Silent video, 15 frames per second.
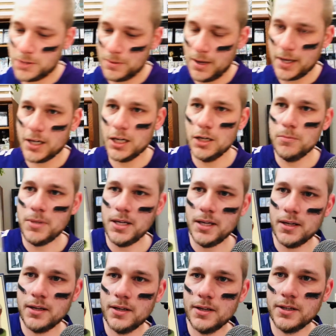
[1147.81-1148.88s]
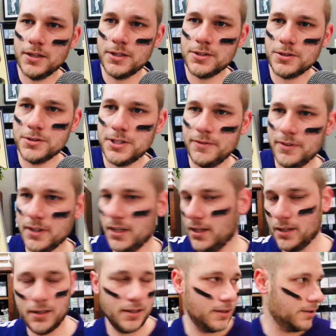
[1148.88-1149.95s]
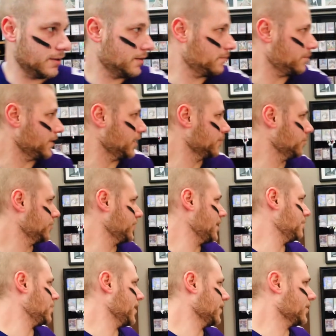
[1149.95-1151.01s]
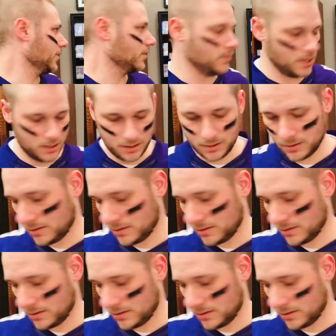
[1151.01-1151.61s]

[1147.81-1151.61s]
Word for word: my Kirby certificate. Better put that by Kirby.